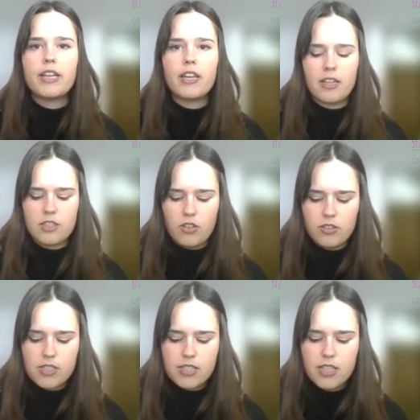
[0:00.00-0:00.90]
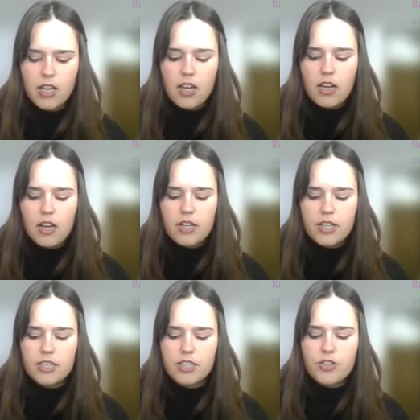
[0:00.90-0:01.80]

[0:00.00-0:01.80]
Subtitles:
and young adults. Her